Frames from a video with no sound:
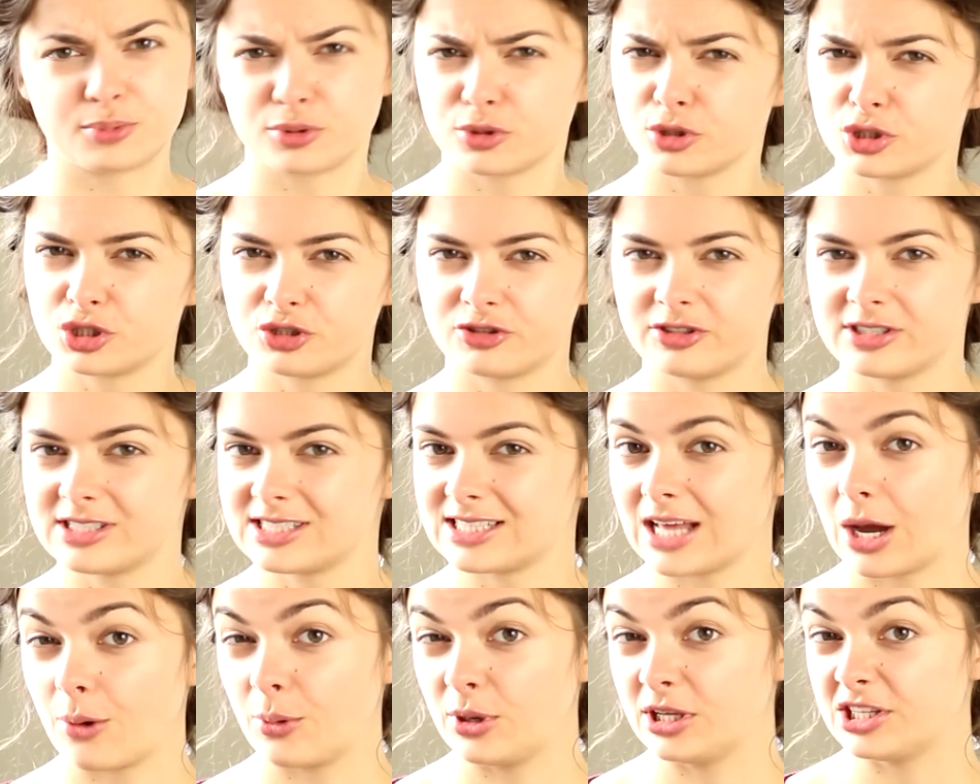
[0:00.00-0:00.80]
portraits
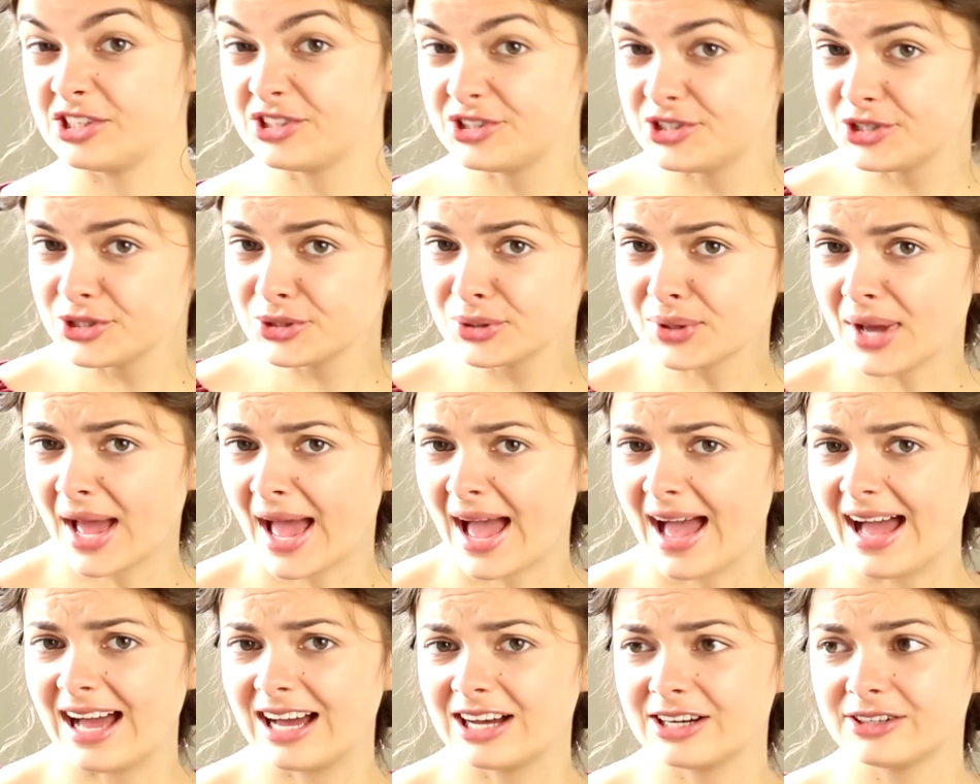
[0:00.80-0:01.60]
that we do
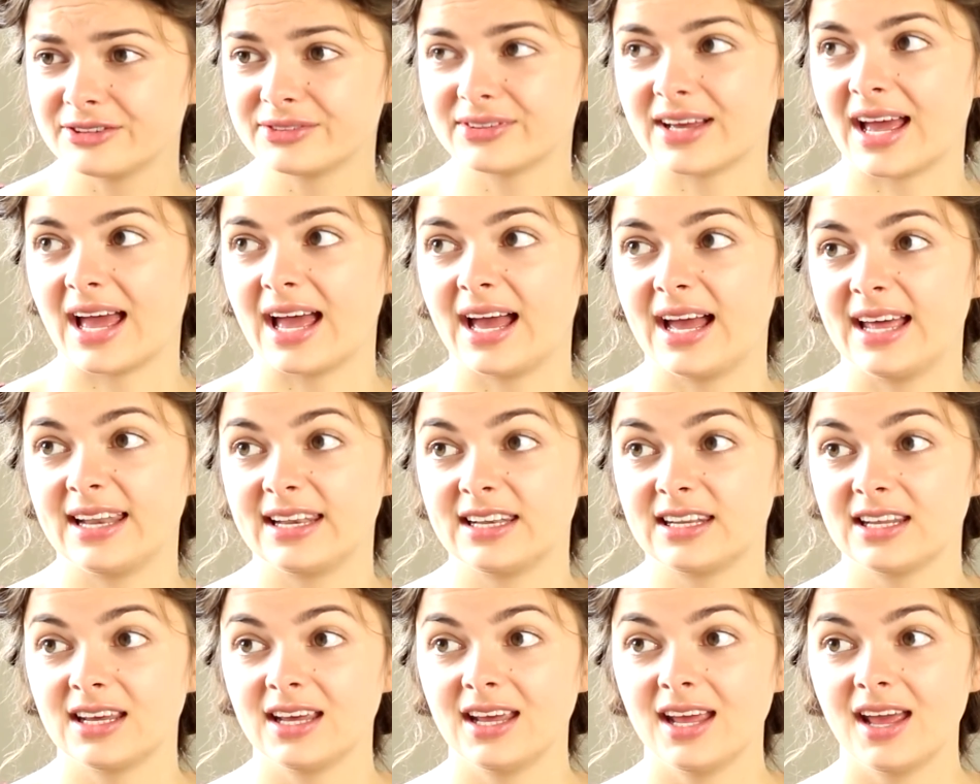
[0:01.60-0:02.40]
have
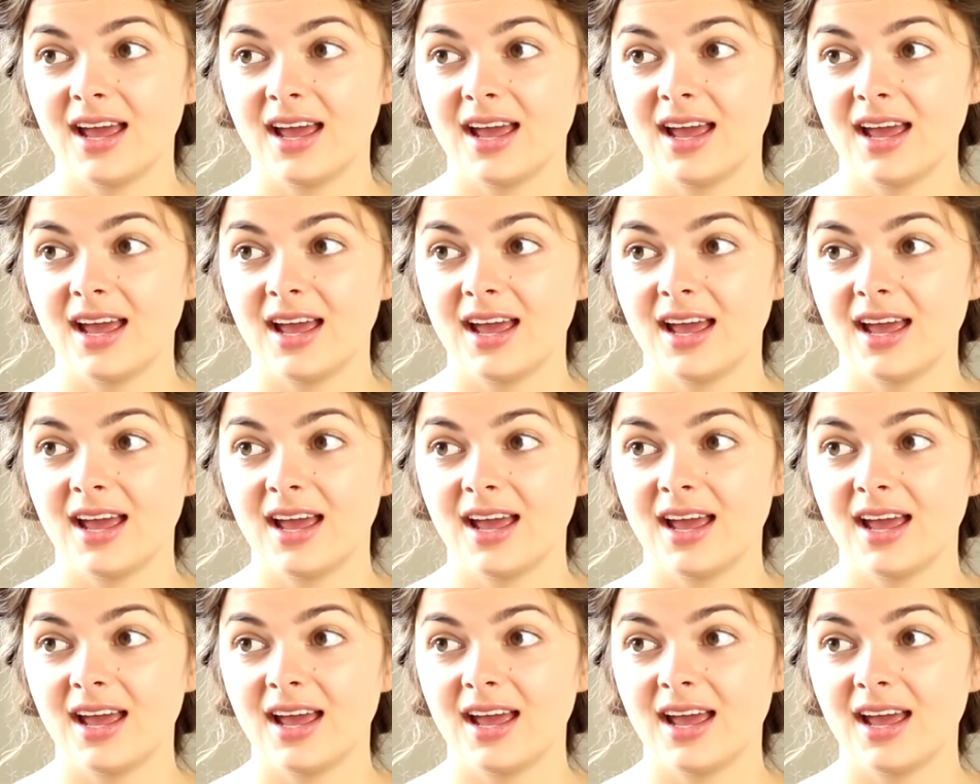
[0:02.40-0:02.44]
and